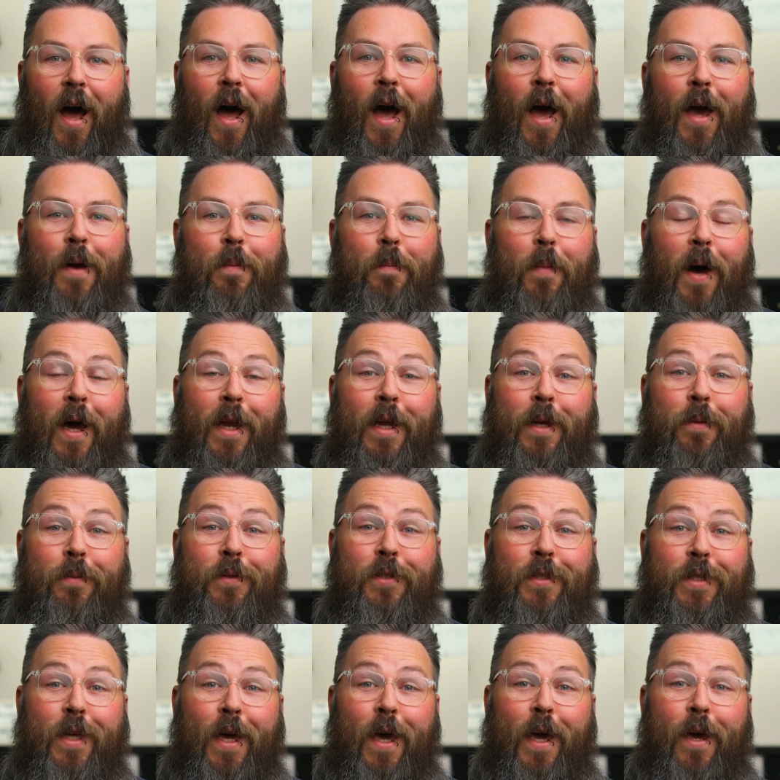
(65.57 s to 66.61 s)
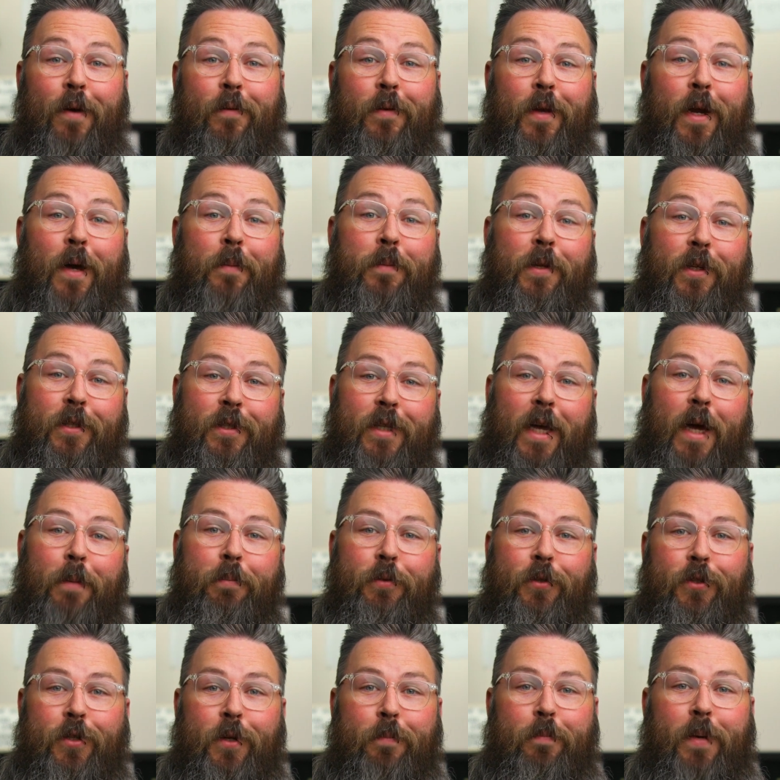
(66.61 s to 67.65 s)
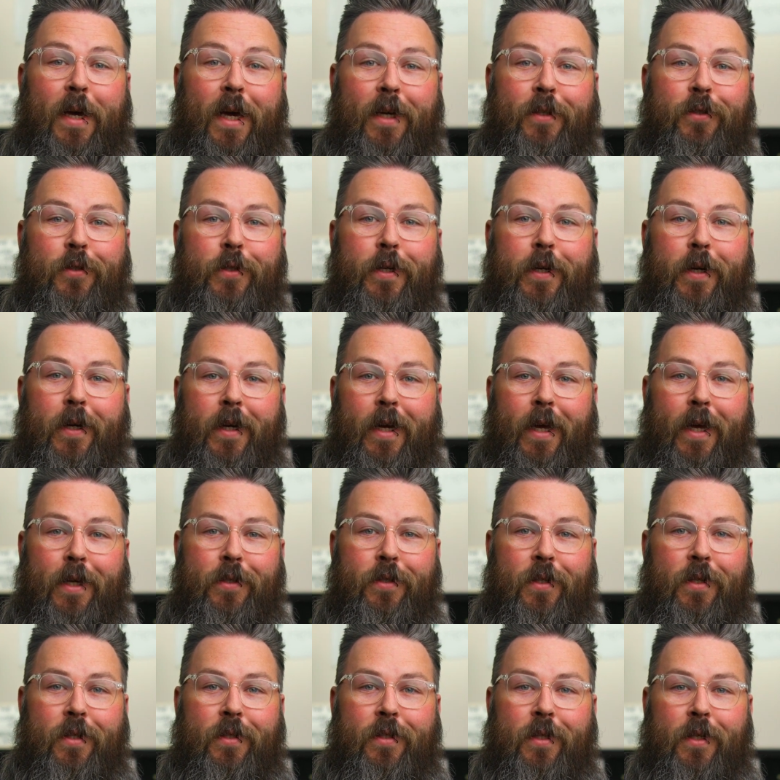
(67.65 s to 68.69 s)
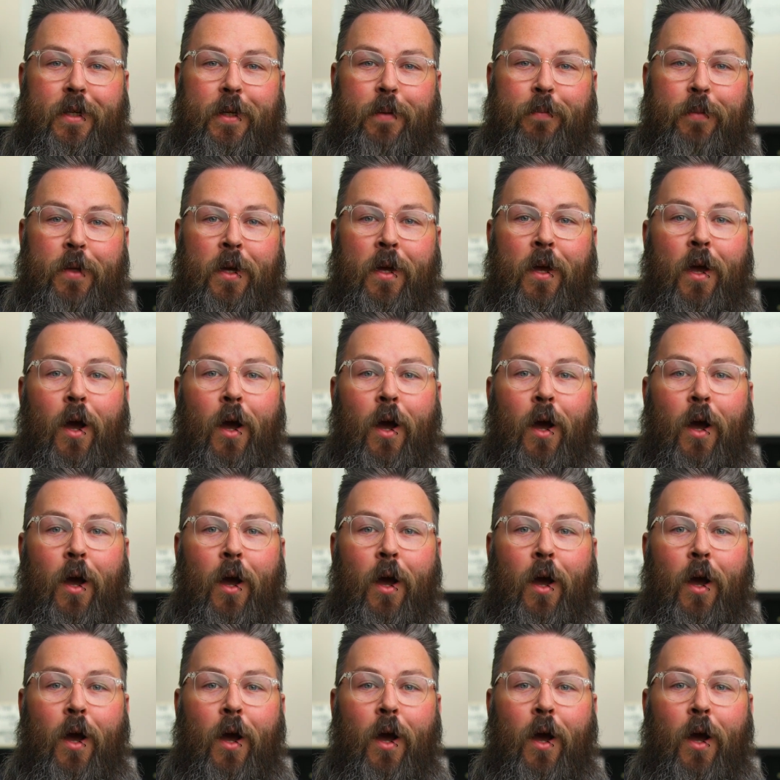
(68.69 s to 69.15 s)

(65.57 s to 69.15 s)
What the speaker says: Hi, my name is Dave, and I'm the discipleship pastor here at ACC.